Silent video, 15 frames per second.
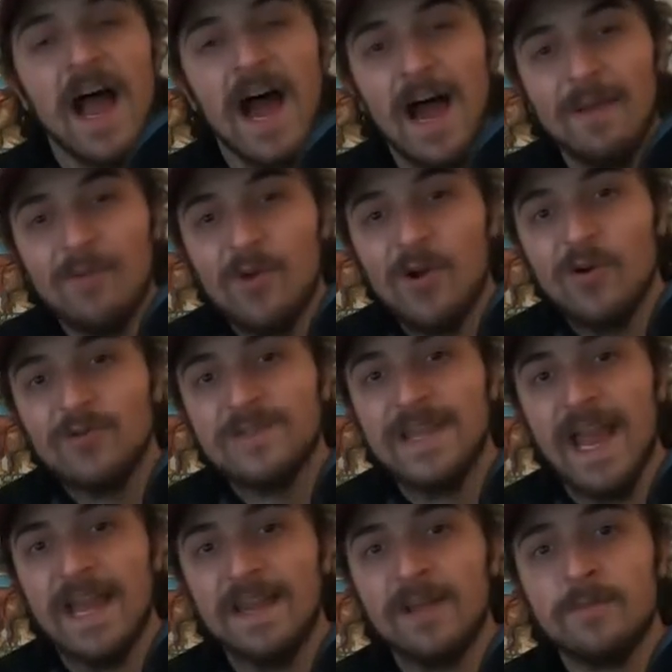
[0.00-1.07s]
I'm your host,
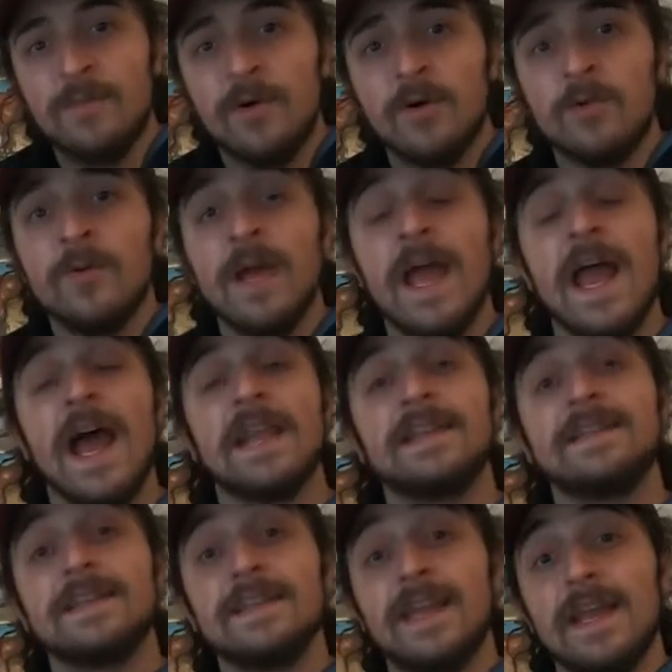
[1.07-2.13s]
Danny Capo, and in
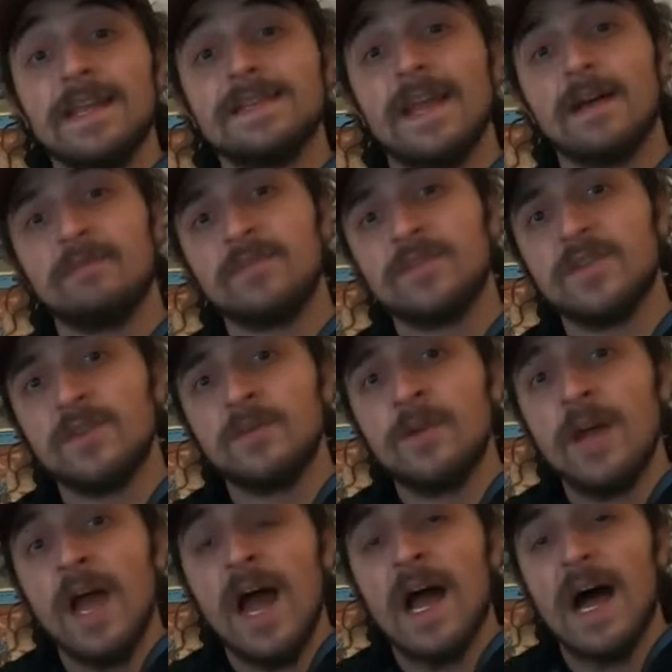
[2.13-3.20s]
today's episode,